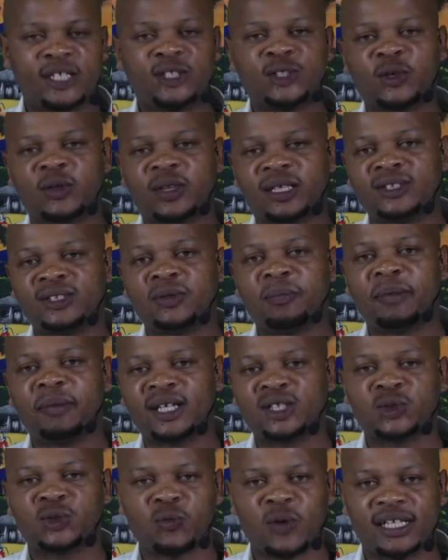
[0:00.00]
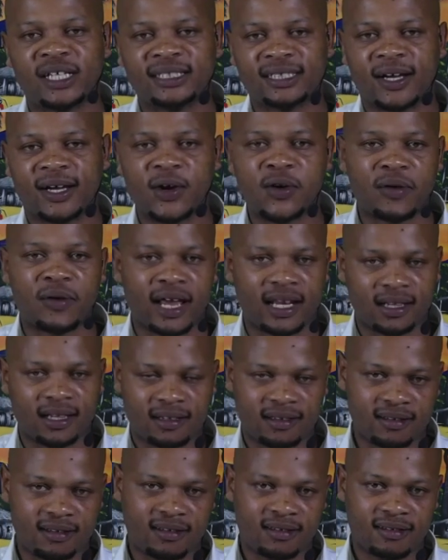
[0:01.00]
make sure that you punctuate it
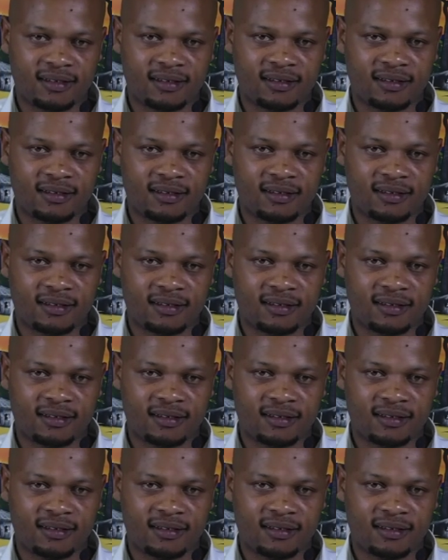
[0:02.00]
correctly.